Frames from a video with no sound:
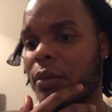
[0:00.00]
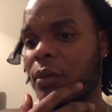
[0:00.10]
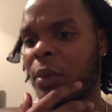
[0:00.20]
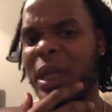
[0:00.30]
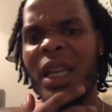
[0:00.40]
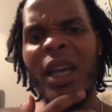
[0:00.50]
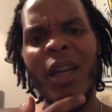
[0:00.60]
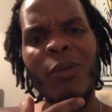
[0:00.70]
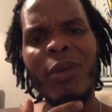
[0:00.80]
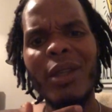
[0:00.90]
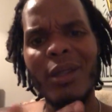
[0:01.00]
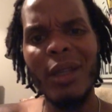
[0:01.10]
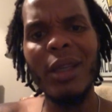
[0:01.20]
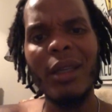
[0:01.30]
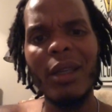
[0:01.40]
but yeah, I can really
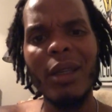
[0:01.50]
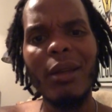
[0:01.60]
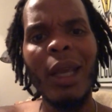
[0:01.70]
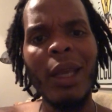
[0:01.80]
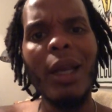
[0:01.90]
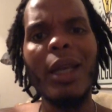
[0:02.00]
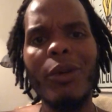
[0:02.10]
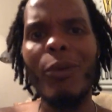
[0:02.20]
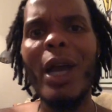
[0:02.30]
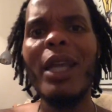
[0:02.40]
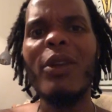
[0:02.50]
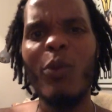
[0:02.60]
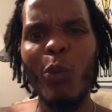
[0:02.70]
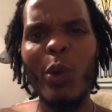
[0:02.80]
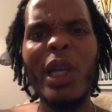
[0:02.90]
sing and I can write
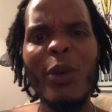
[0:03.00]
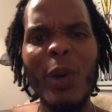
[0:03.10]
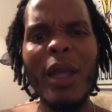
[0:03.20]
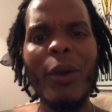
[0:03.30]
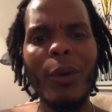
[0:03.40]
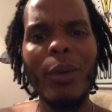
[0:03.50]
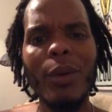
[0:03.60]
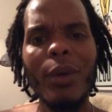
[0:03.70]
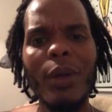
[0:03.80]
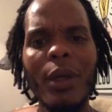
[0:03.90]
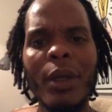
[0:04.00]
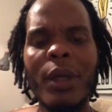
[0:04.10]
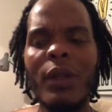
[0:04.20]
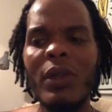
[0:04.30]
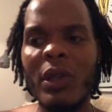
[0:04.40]
really well.
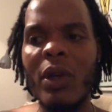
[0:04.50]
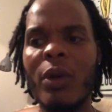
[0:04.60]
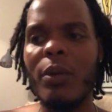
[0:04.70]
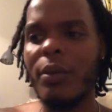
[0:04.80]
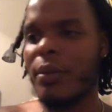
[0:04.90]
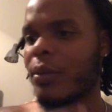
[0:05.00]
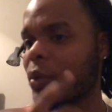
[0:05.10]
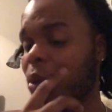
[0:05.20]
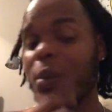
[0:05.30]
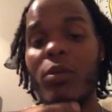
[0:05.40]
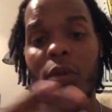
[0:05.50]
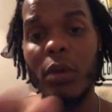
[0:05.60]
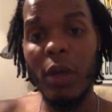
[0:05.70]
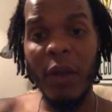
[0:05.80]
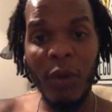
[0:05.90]
So
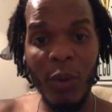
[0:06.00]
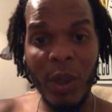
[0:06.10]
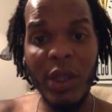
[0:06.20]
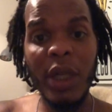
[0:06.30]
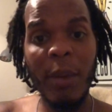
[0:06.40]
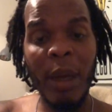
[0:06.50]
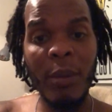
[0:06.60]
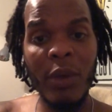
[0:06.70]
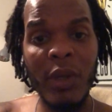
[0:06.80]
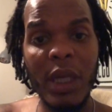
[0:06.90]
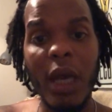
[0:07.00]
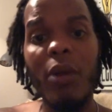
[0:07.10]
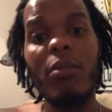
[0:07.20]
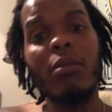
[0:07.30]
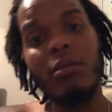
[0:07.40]
if you want to check my music out,
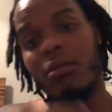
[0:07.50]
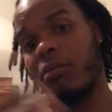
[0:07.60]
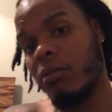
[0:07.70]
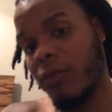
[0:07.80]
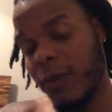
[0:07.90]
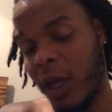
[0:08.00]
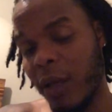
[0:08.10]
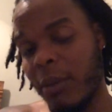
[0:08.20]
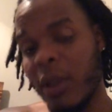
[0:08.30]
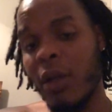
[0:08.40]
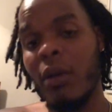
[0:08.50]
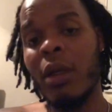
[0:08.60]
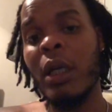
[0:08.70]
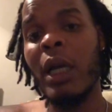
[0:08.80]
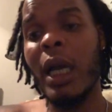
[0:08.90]
follow me on
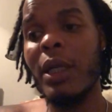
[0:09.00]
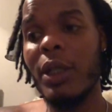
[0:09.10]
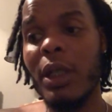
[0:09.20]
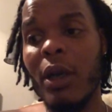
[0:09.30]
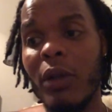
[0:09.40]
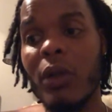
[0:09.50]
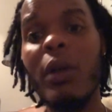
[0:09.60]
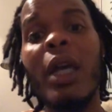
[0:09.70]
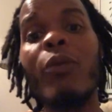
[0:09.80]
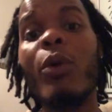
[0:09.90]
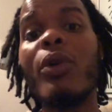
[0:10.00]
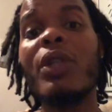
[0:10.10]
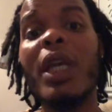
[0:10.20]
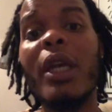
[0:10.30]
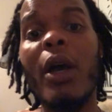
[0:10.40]
IG also at Roche,
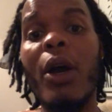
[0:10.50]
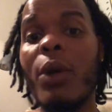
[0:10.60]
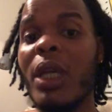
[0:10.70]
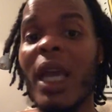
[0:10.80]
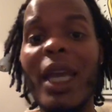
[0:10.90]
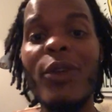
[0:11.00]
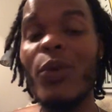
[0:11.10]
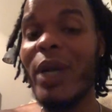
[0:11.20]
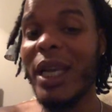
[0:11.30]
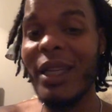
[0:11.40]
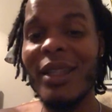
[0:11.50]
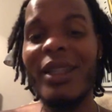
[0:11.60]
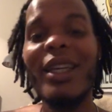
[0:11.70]
ReauxShai.